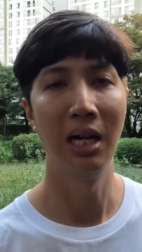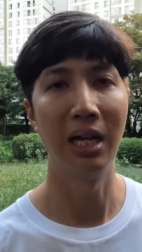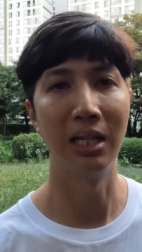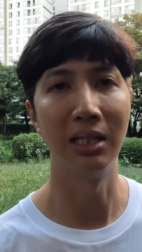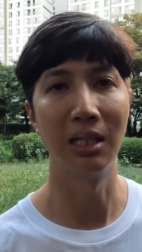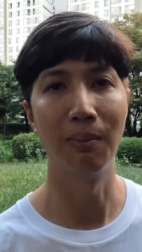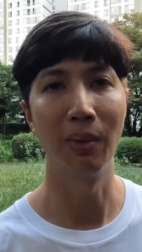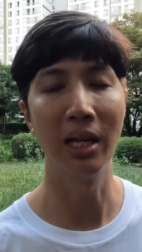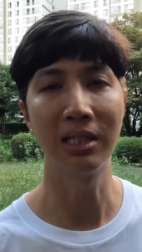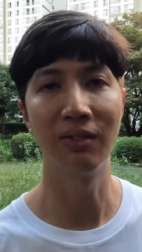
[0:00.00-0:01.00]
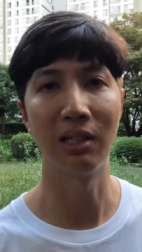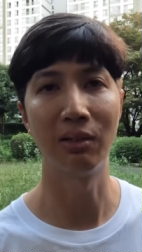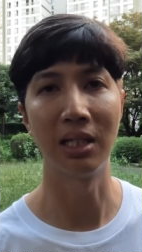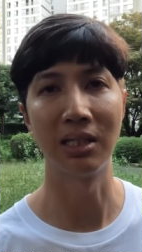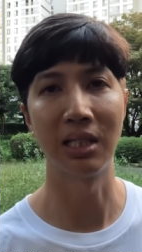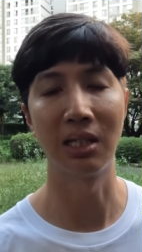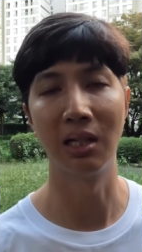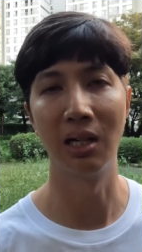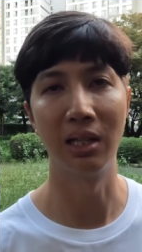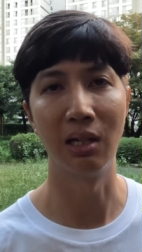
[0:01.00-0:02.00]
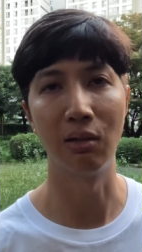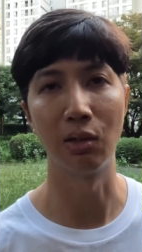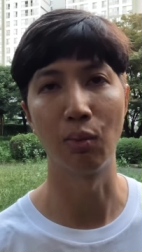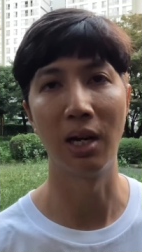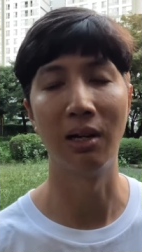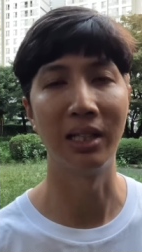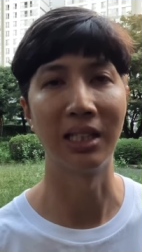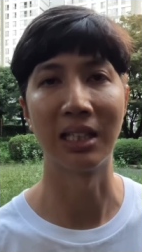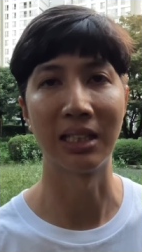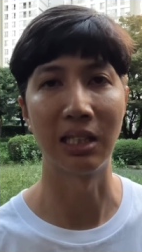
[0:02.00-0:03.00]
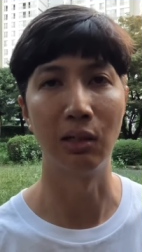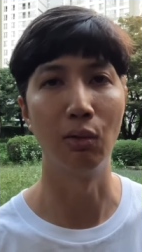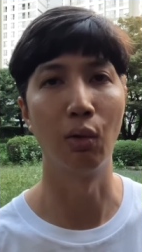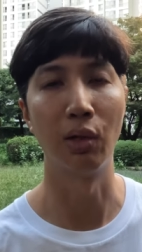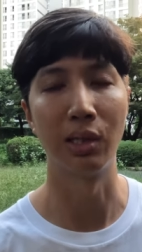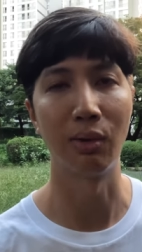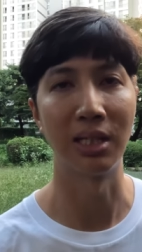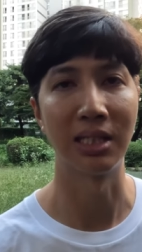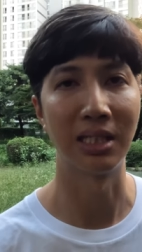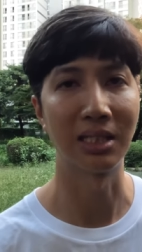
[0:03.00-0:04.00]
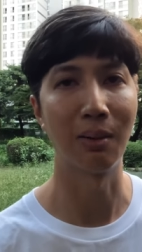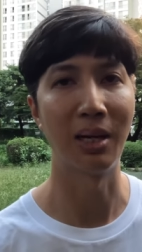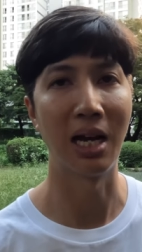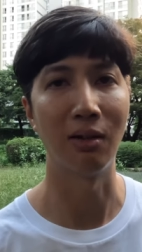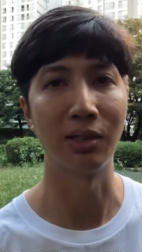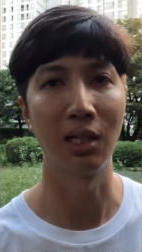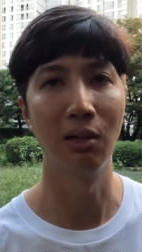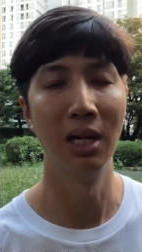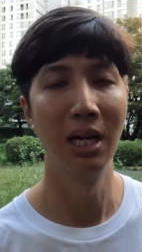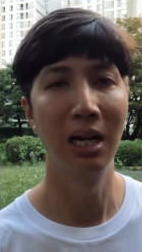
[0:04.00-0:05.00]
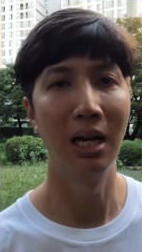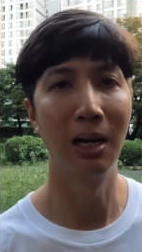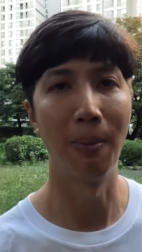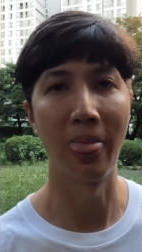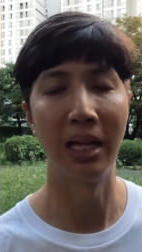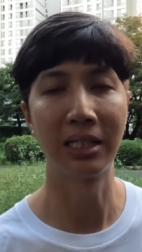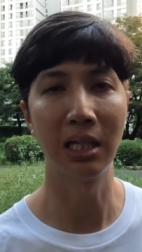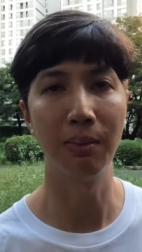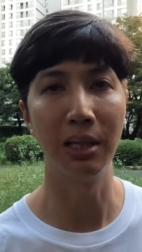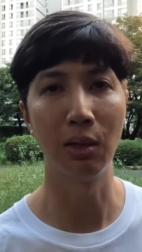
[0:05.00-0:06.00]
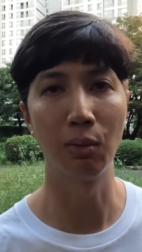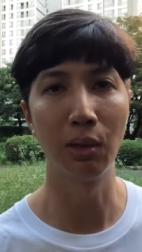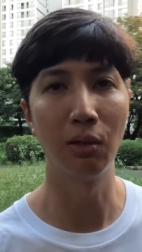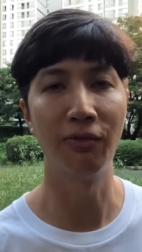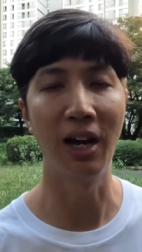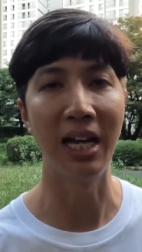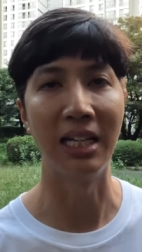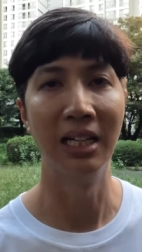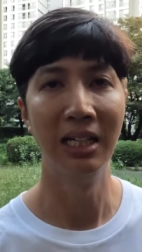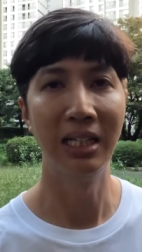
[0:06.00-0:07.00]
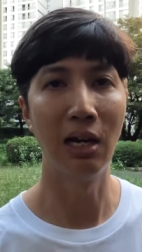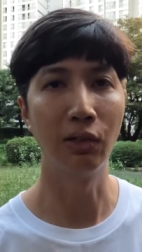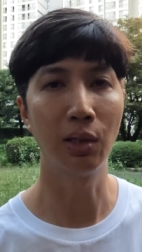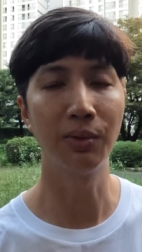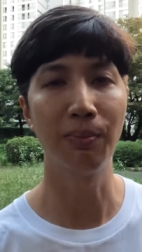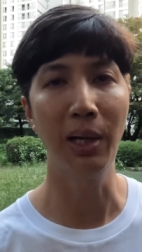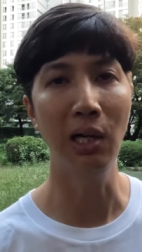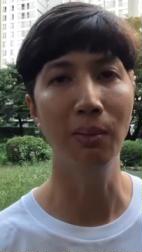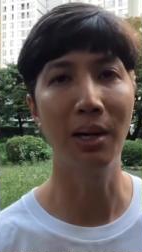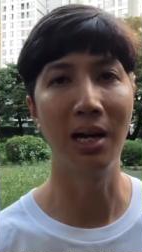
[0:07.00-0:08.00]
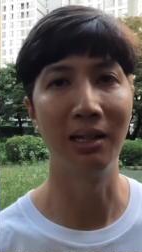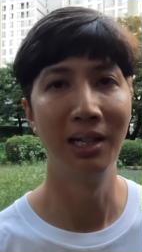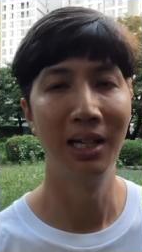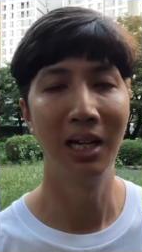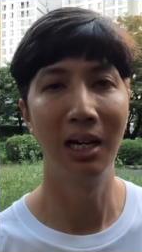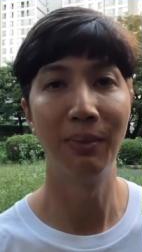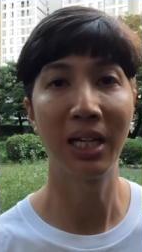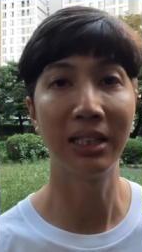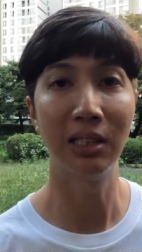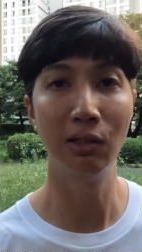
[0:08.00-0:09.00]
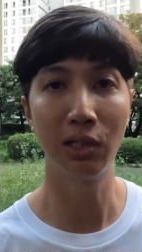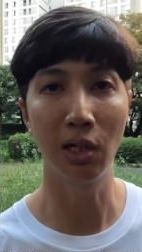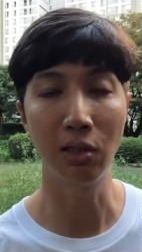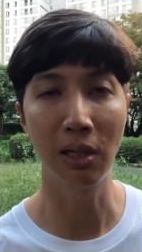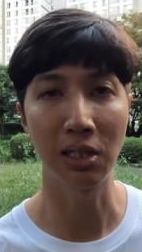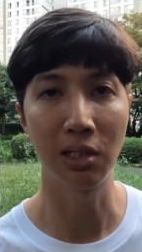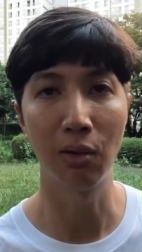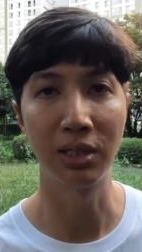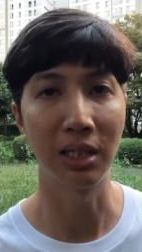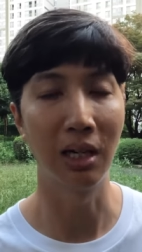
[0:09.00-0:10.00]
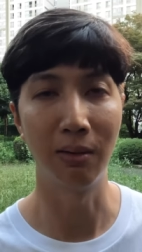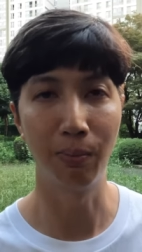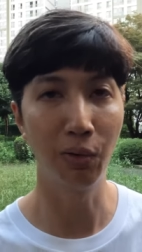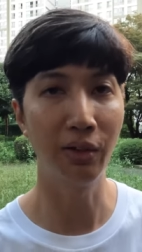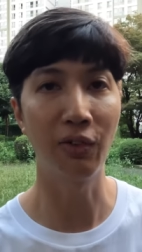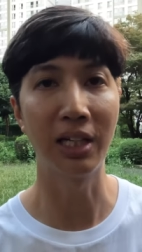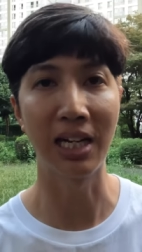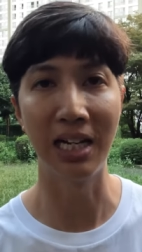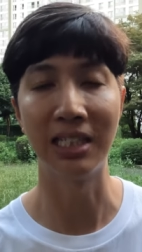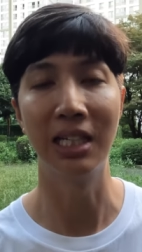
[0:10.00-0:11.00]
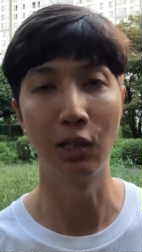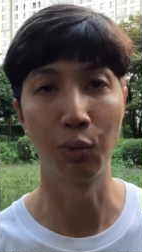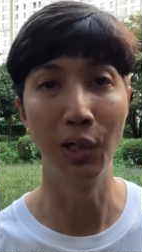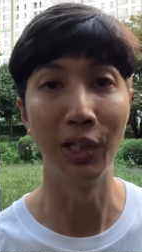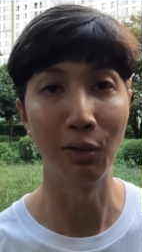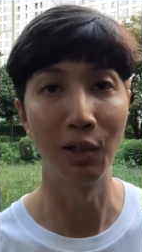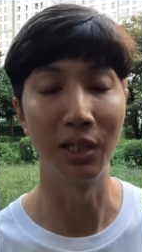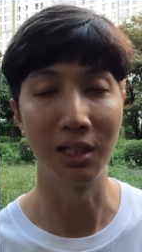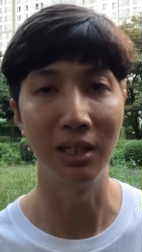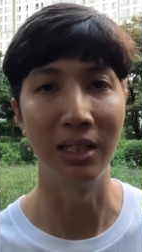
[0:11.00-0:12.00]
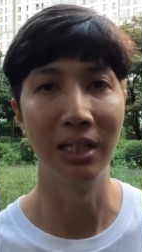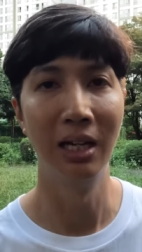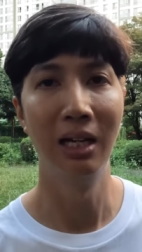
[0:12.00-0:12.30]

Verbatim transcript: and um, lots of other things there on there as well. I think they got that new Lord of the Rings things coming out. So um, it's going to be a real fight. Now, in terms of Paramount, um, they got the new Star Trek show, which, uh, frank, guys, is really, really good.